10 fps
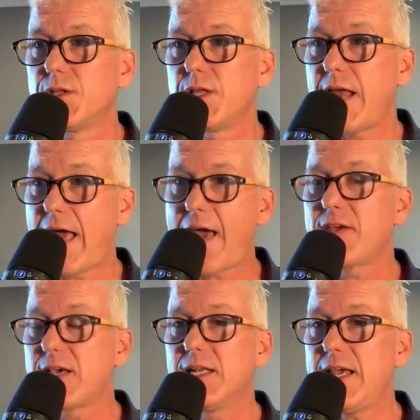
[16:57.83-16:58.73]
that
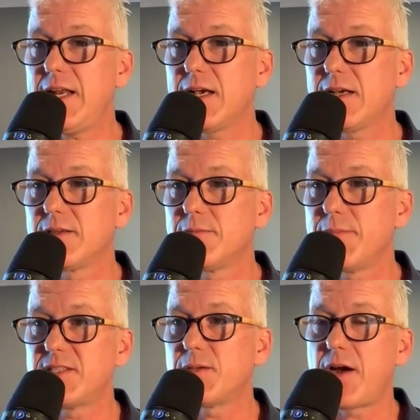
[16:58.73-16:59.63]
having a leader
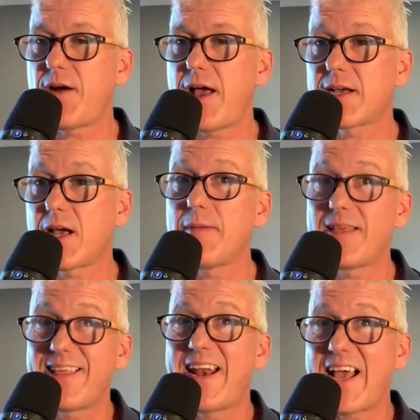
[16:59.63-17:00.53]
means a better outcome,
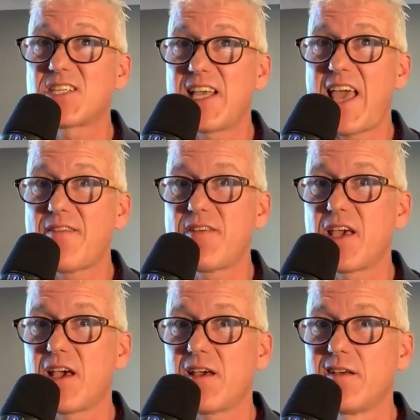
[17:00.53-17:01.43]
that actually having
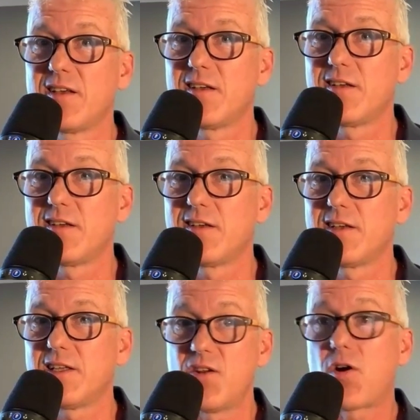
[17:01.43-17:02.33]
a
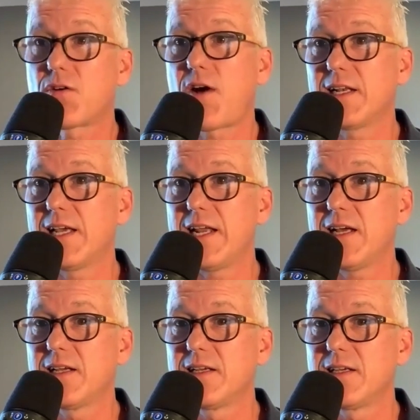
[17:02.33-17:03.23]
not great
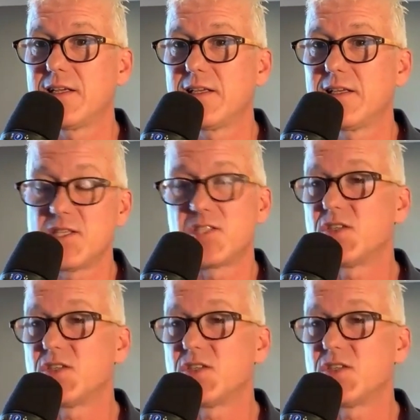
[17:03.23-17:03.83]
leader is